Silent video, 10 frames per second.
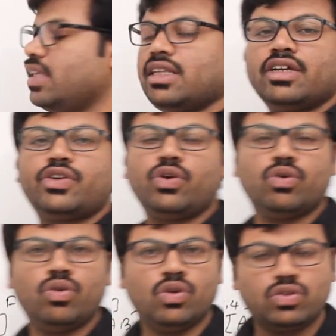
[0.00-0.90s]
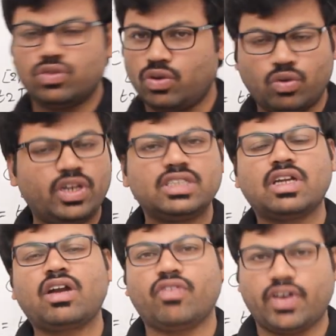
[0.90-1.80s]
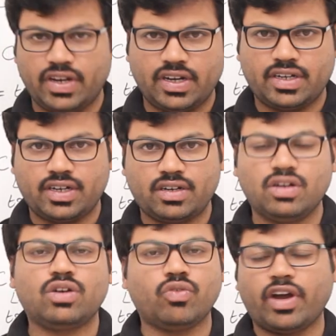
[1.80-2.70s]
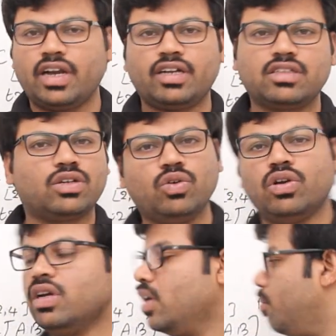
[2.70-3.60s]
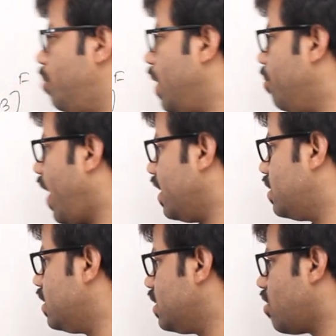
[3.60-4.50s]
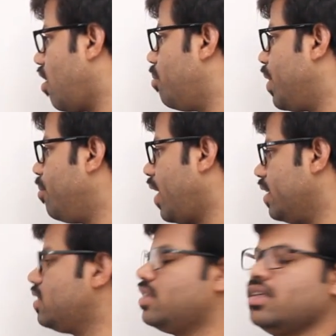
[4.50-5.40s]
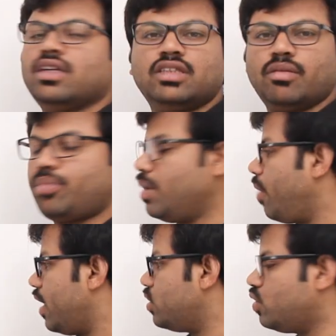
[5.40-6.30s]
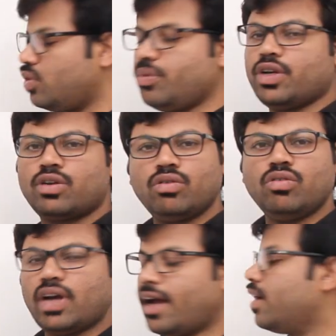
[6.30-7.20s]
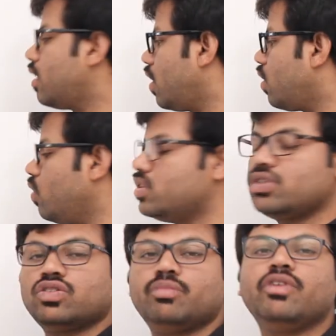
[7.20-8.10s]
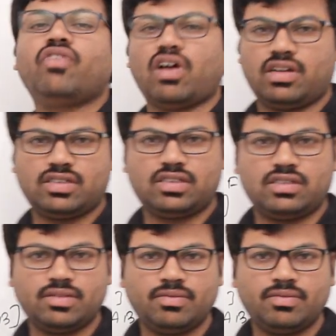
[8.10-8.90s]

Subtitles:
anything true, so rule is not violated. To violate the rule, premise, this is called premise, the premise should be true and conclusion should be false.